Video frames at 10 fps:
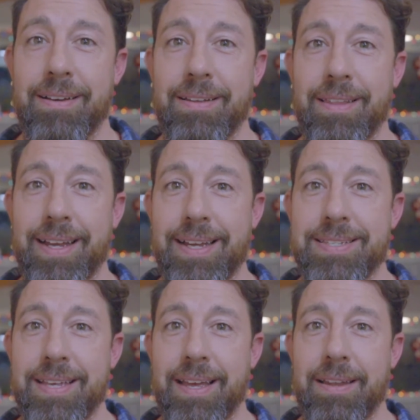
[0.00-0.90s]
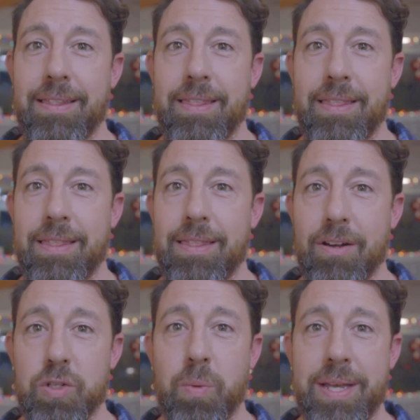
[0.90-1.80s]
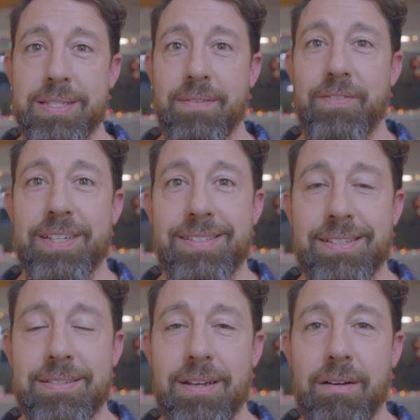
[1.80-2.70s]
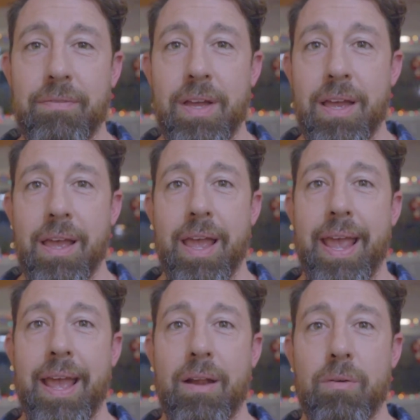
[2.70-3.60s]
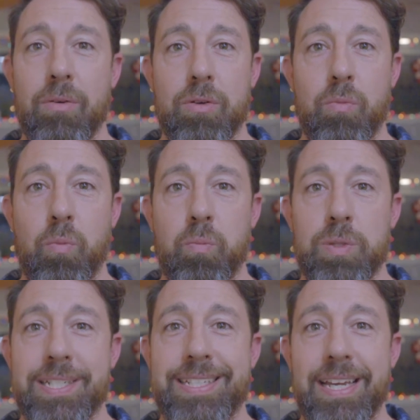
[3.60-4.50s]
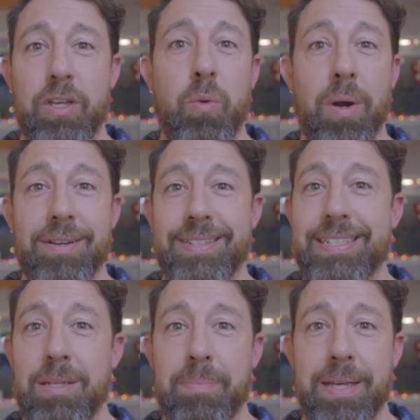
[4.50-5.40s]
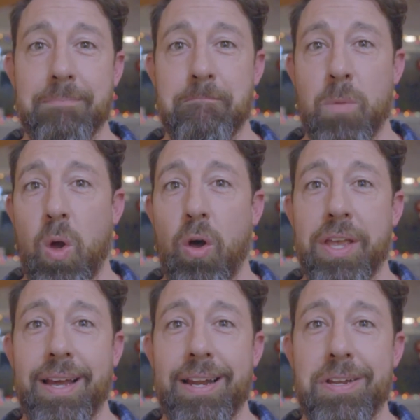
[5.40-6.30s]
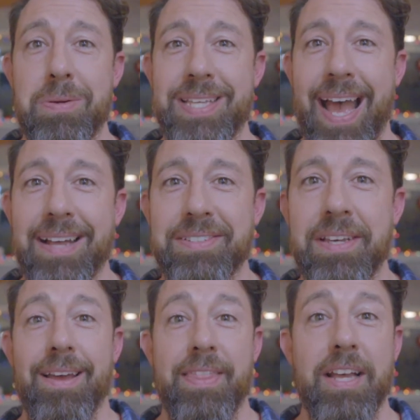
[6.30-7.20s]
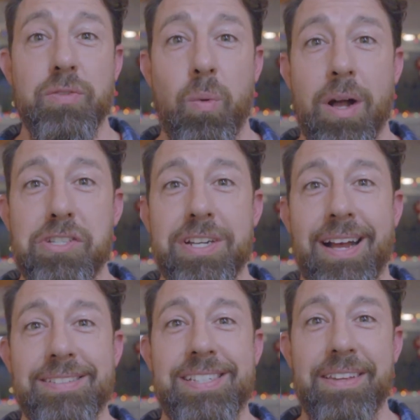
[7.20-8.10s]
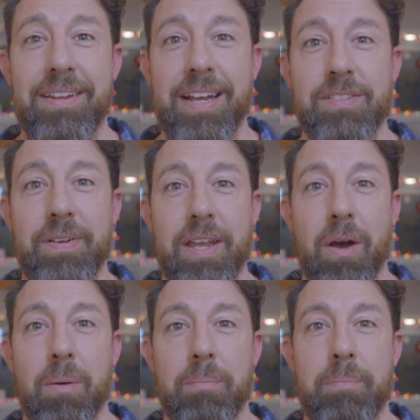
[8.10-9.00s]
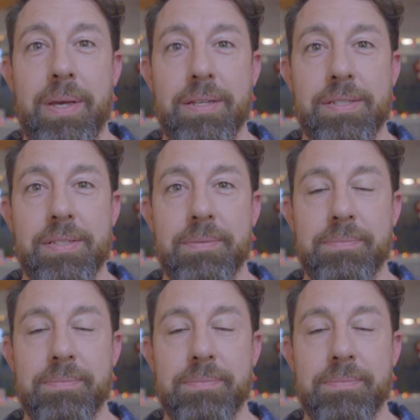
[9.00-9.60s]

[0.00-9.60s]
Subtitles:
like I said, there's ways to fix this stuff and to get you where you need to be. All you got to do is ask. Thanks for watching. I'll see you in the next video. Peace.